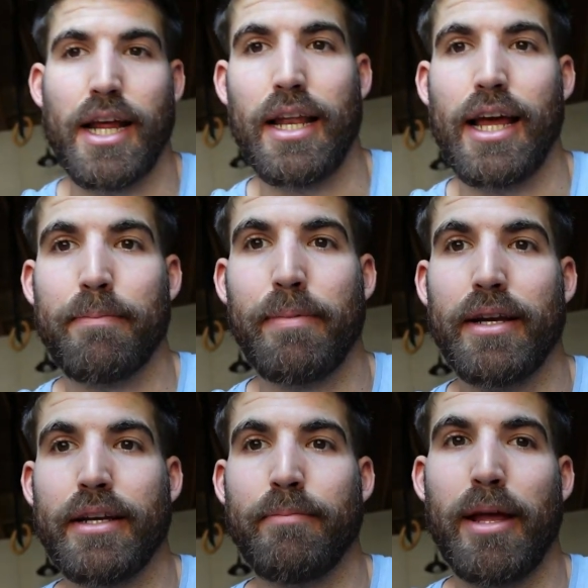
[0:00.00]
that like
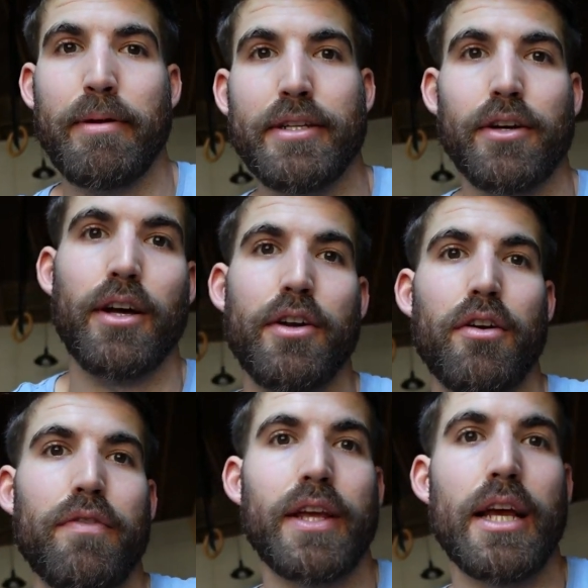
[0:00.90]
button, maybe turn on
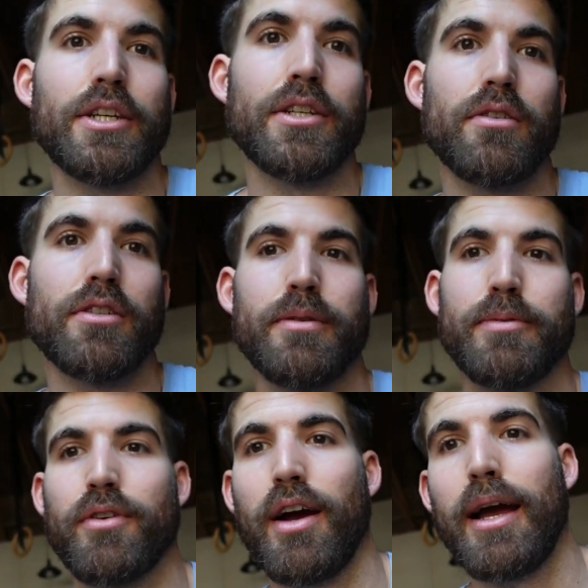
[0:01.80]
notifications or
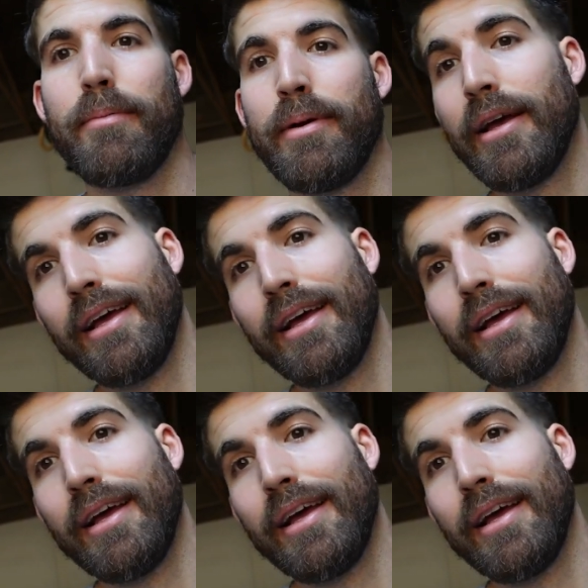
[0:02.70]
subscribe,